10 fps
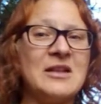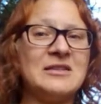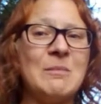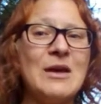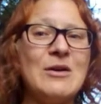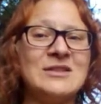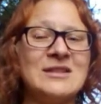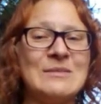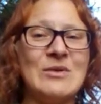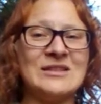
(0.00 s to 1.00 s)
a
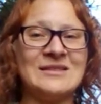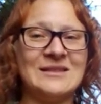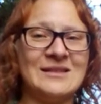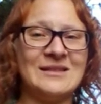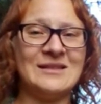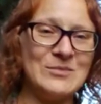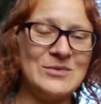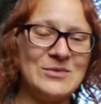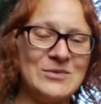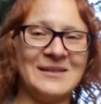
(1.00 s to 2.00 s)
bloaty, must
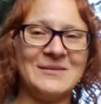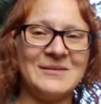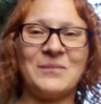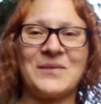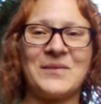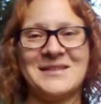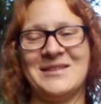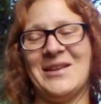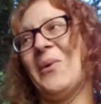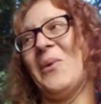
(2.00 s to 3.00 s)
empty." So